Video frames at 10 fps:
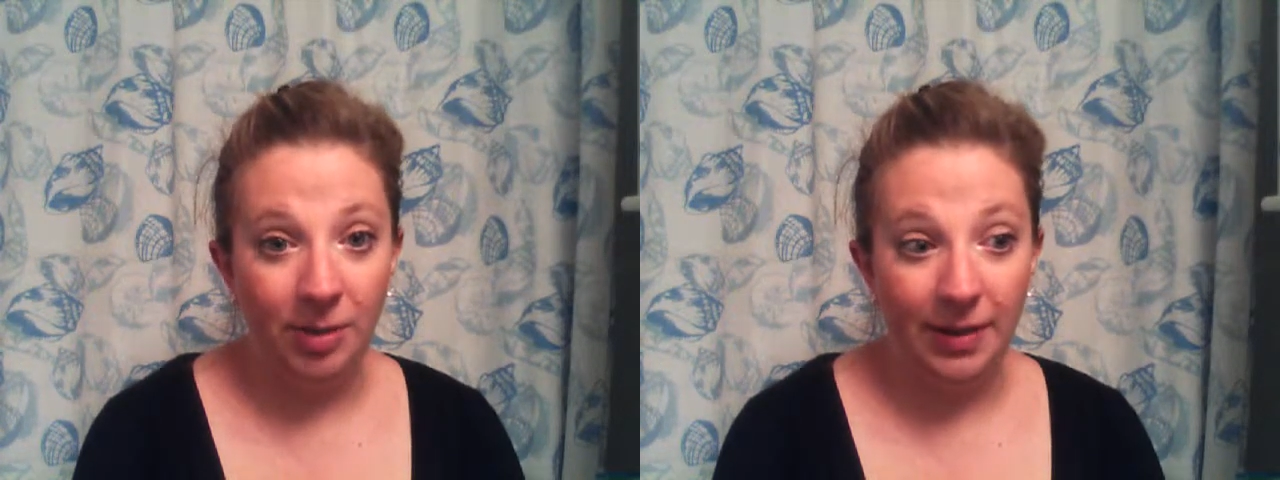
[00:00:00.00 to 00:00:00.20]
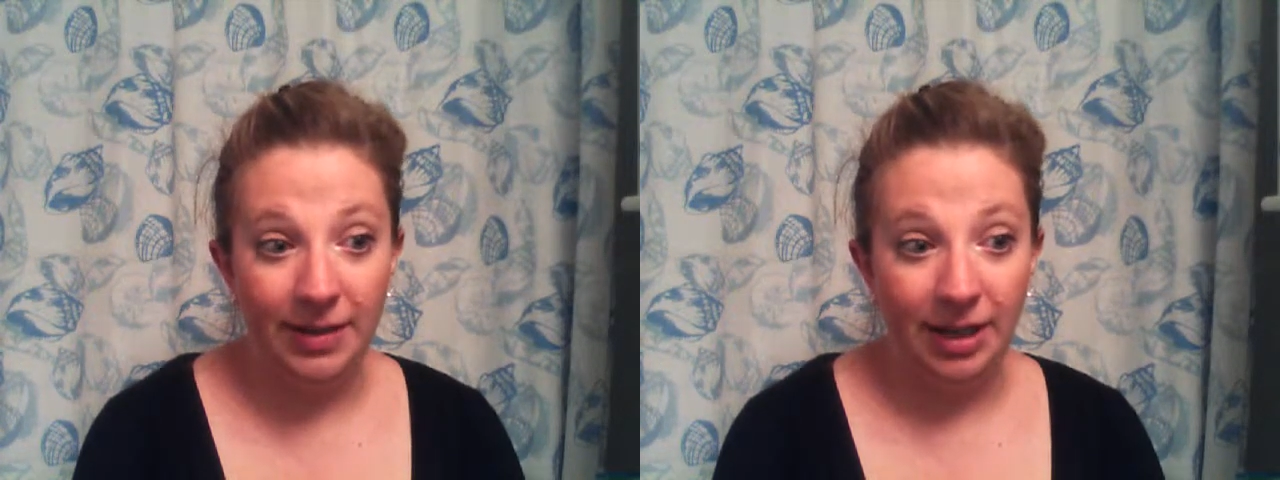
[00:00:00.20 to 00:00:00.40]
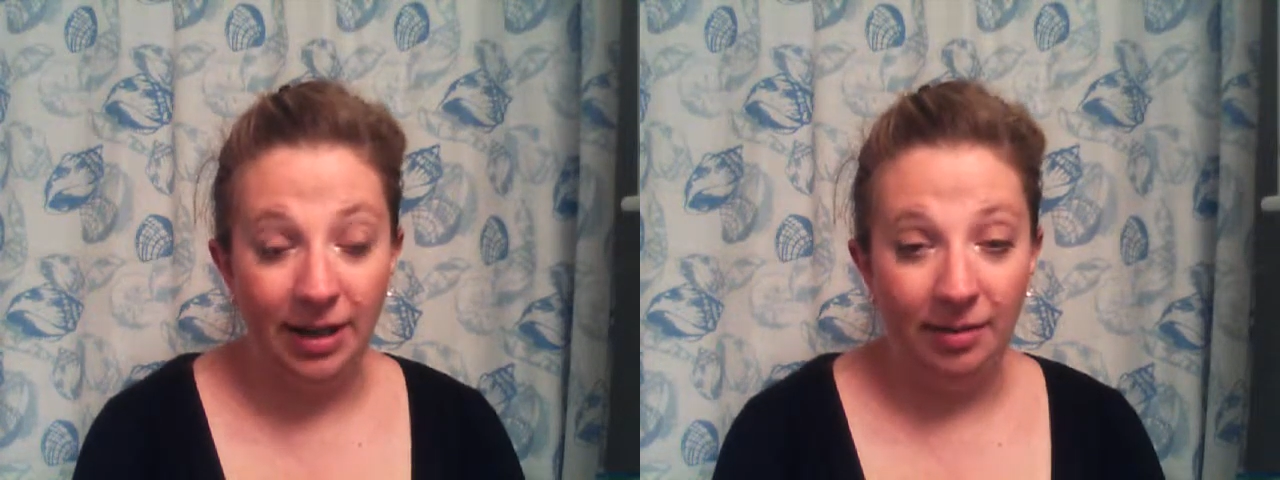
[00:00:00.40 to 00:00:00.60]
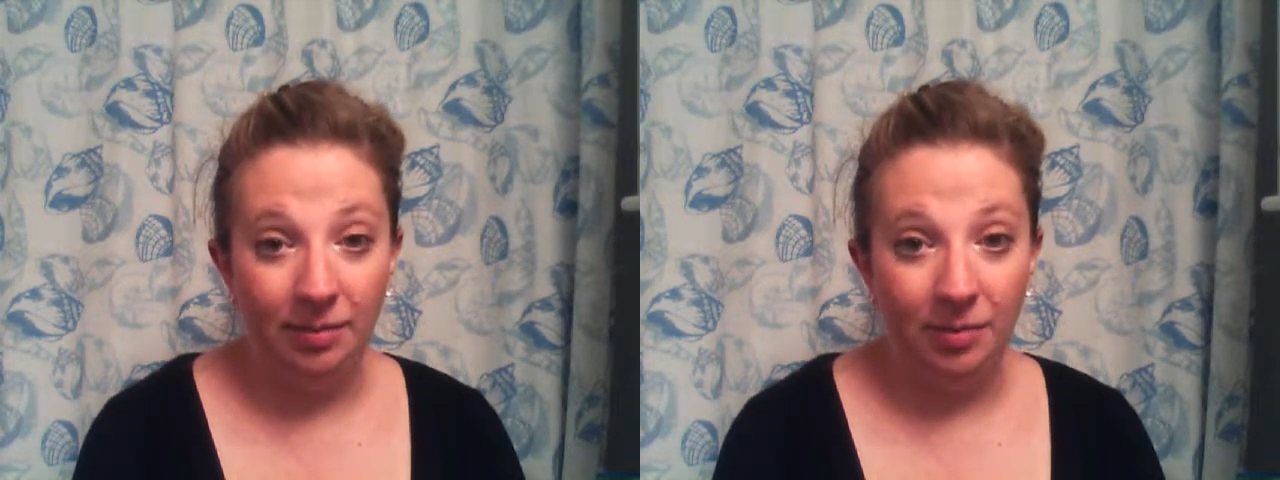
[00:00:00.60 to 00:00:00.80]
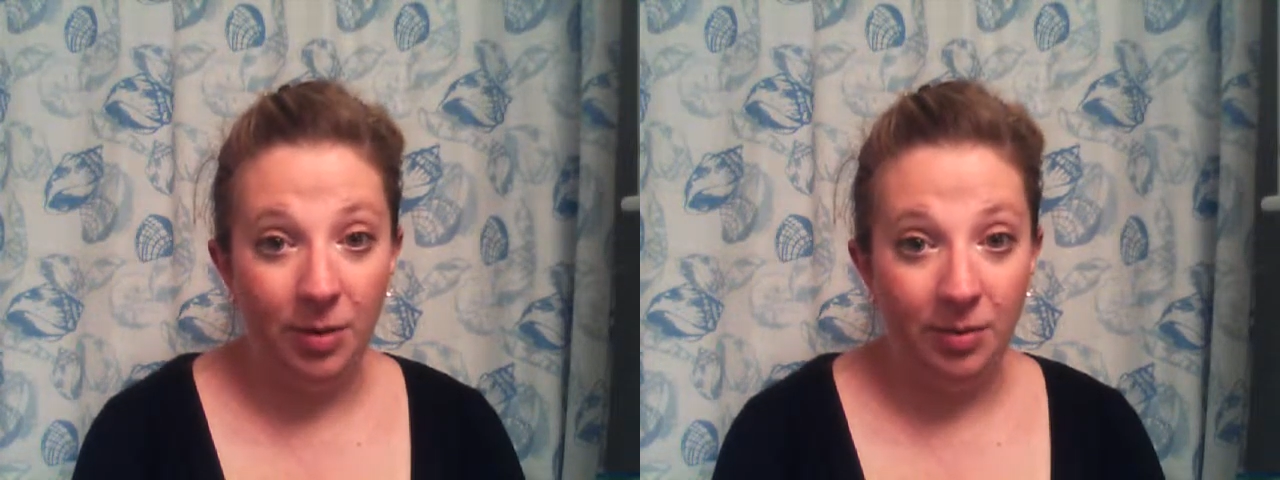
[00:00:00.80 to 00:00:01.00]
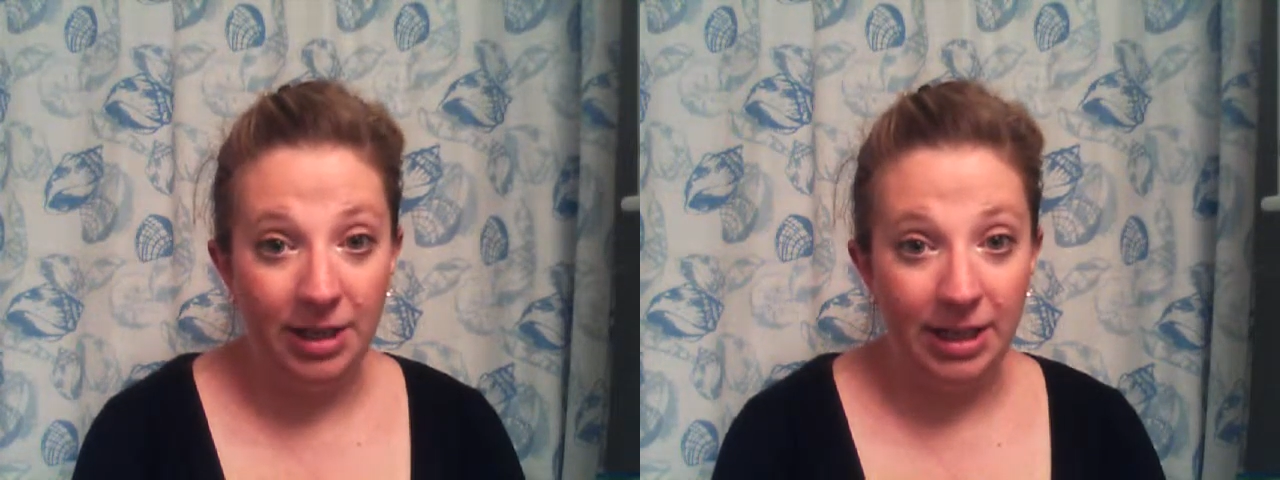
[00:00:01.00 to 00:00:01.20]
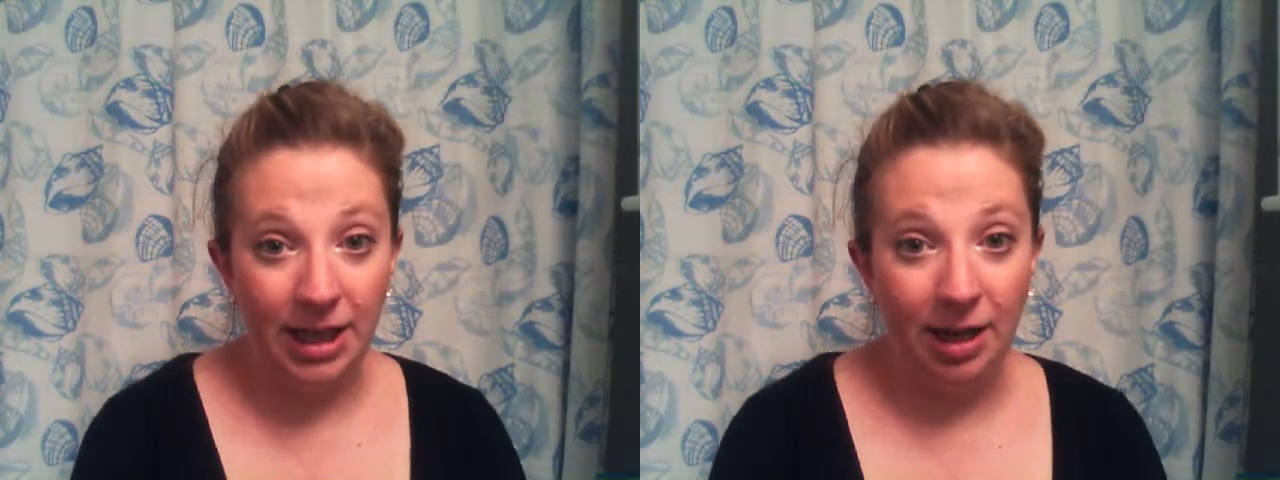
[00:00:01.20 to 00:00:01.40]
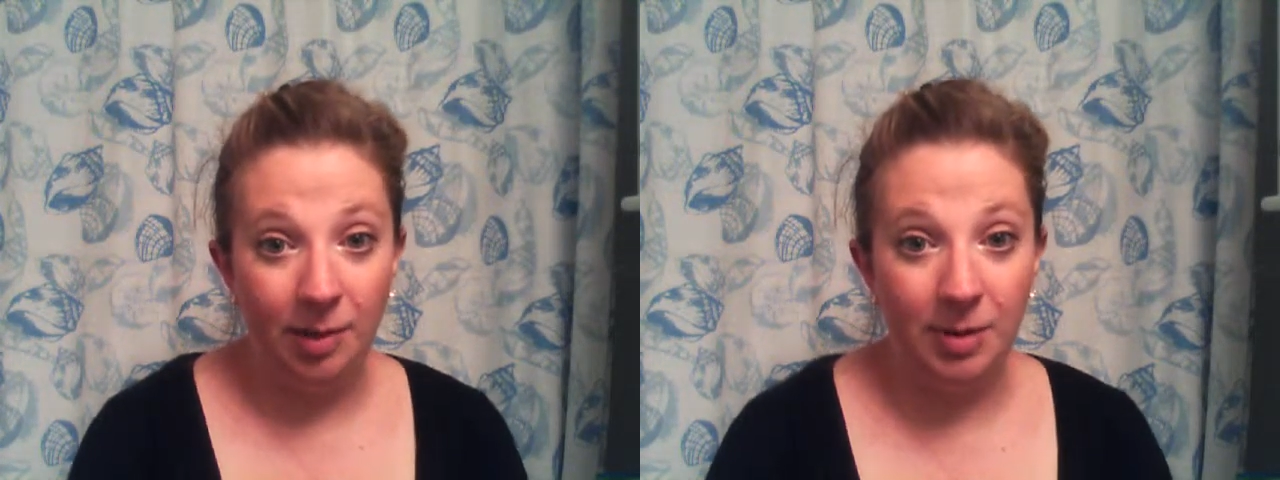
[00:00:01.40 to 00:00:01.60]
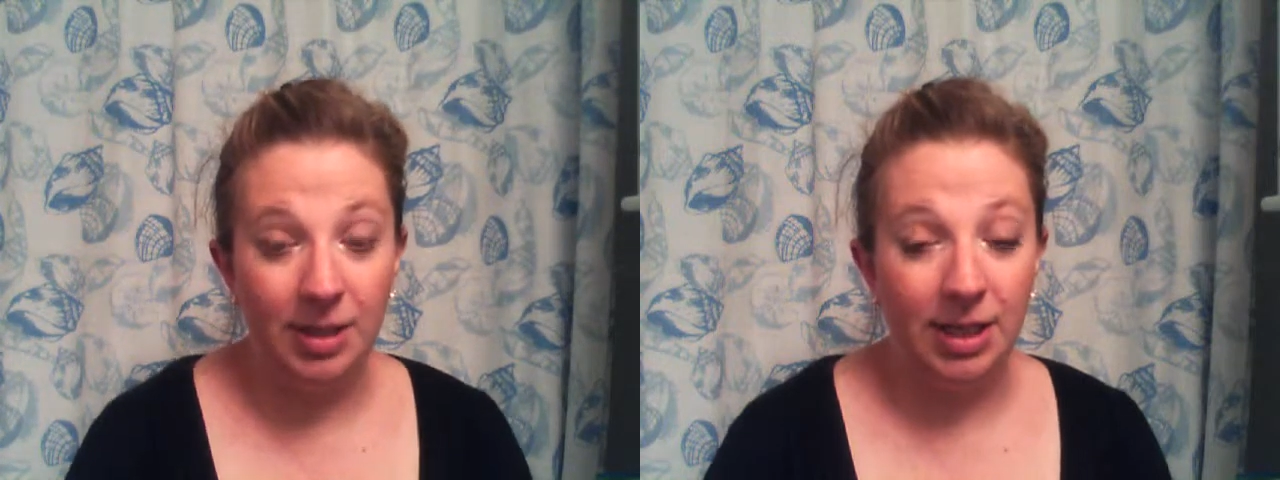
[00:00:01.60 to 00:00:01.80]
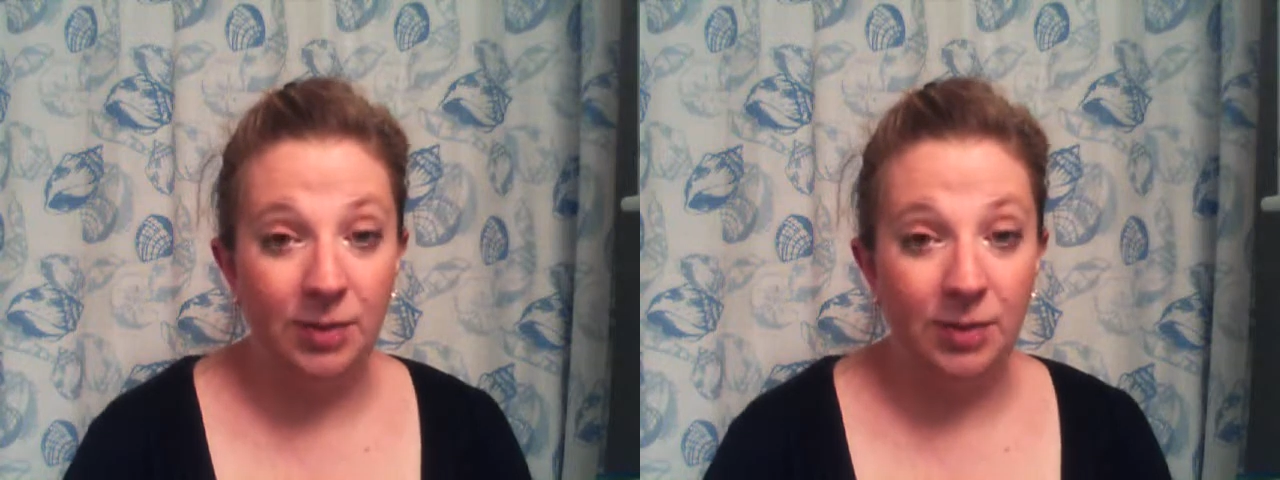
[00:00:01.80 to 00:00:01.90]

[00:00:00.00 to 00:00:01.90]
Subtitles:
by the time we would need the occupancy.